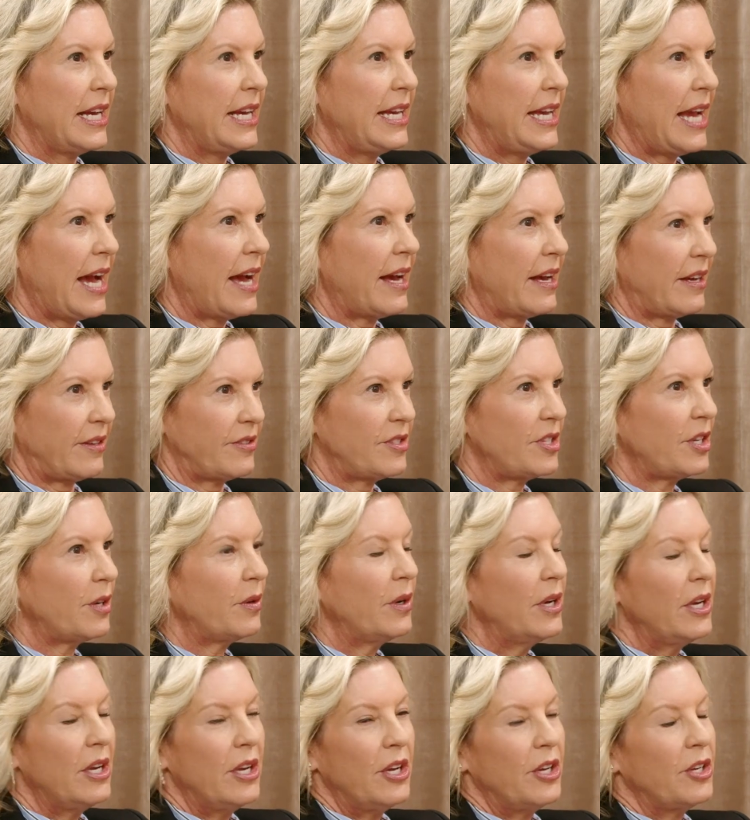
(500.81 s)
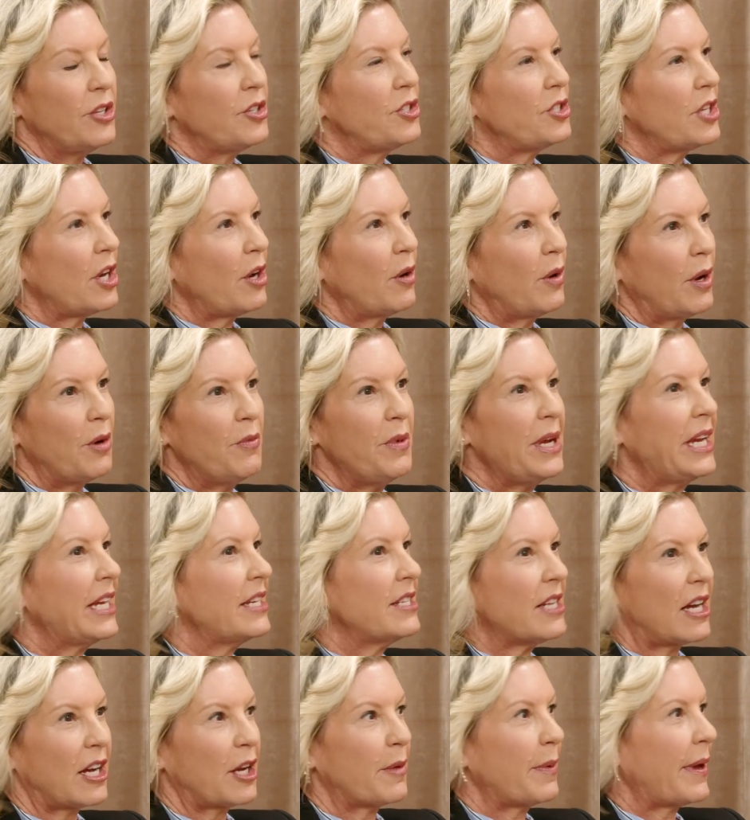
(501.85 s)
Yeah, and we can
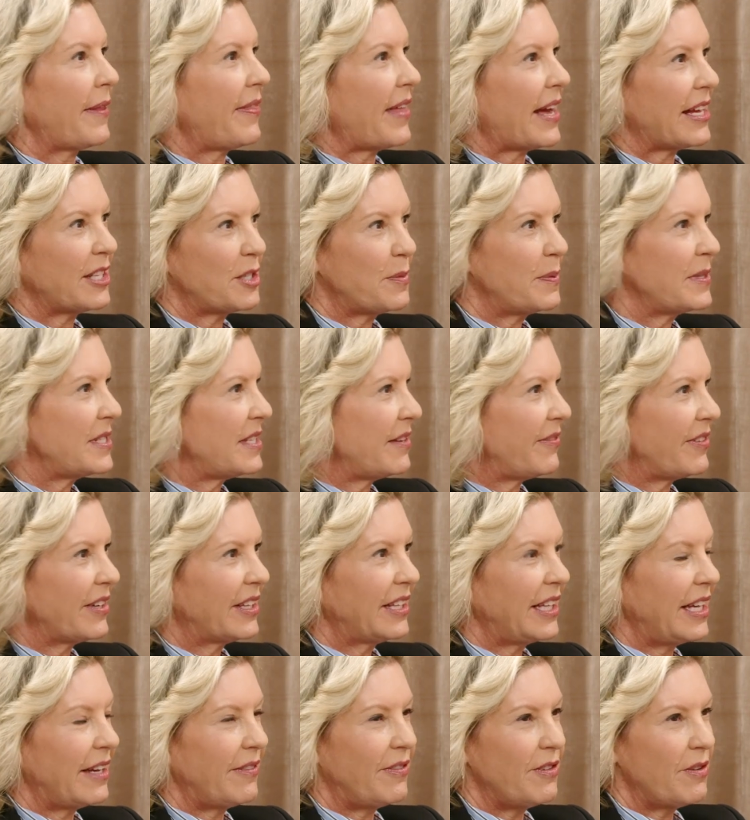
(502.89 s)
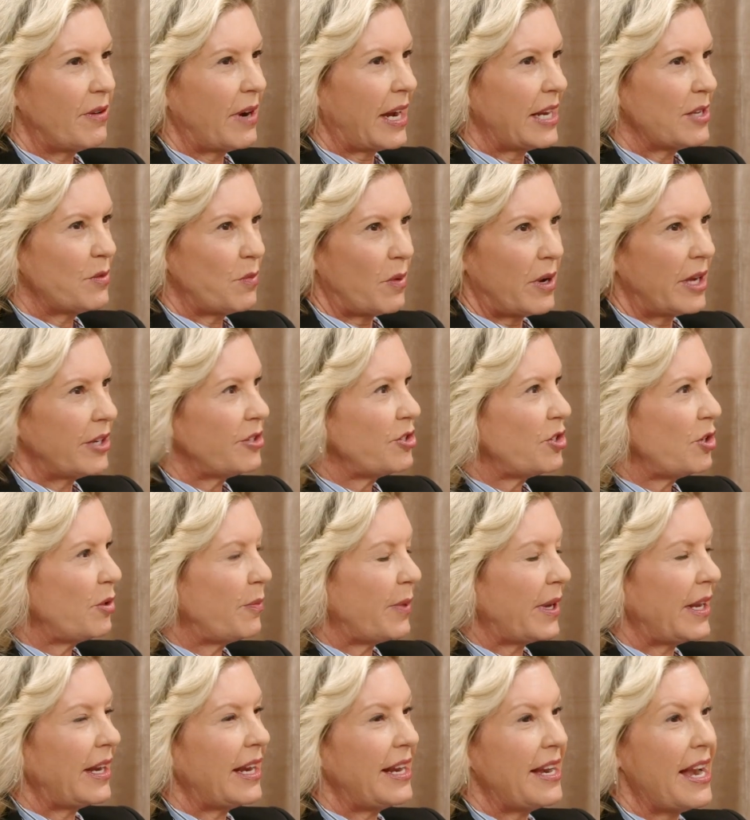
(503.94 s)
talk about that specifically if you guys want to,
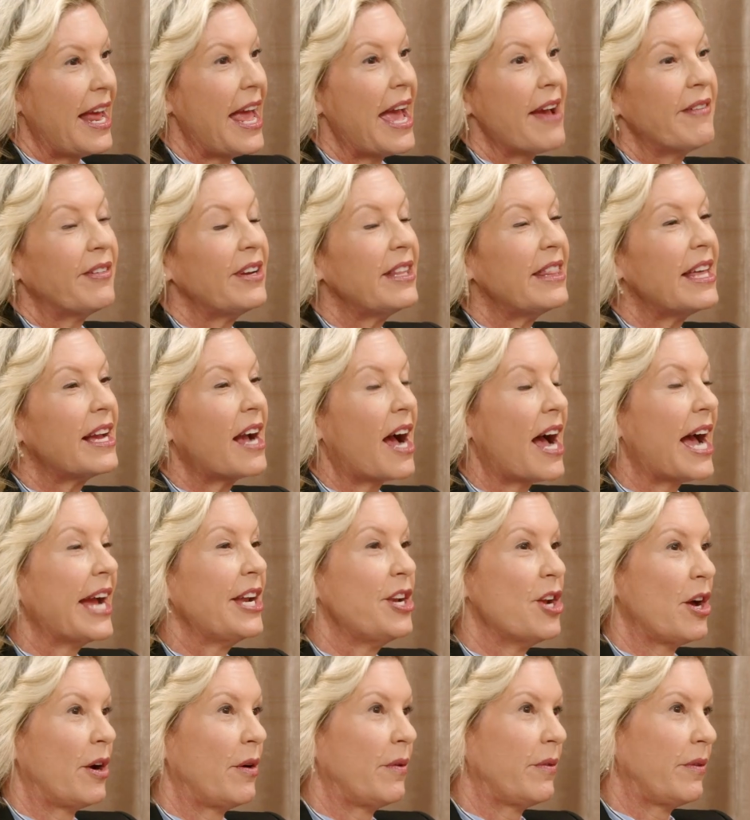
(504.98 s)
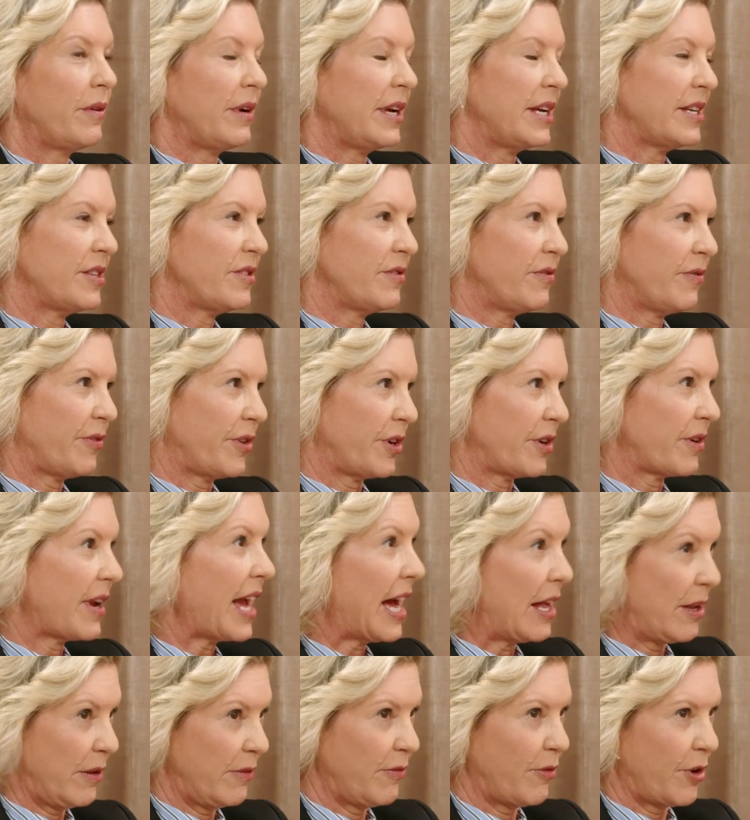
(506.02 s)
but in everything I know is for
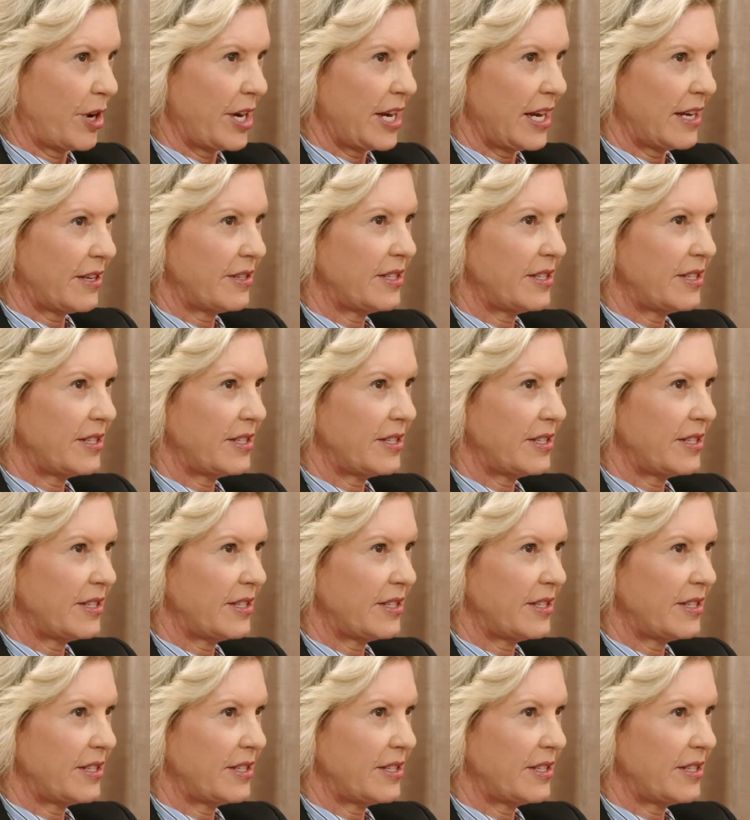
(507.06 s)
California.